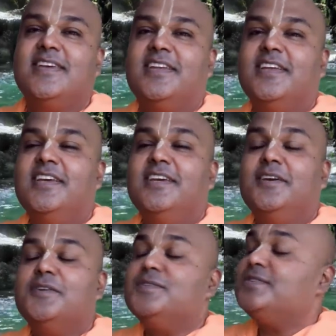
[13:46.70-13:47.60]
side,
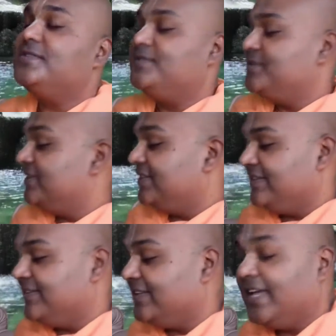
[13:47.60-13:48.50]
because
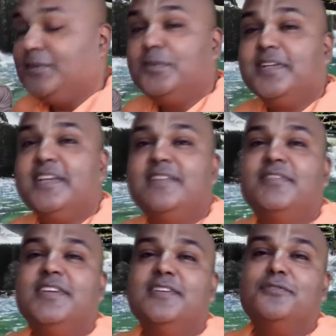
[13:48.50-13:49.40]
that will
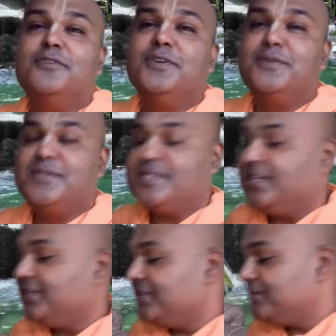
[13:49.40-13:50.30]
give a different
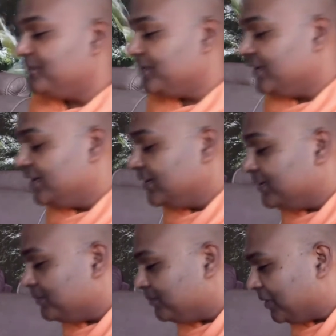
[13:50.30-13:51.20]
result.
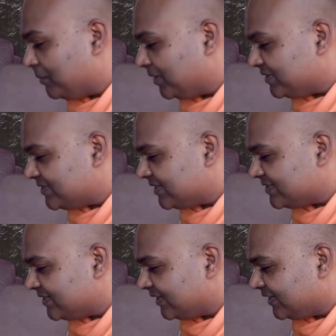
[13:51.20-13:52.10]
Prabhupada
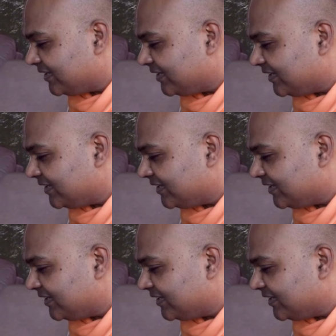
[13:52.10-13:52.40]
says here at the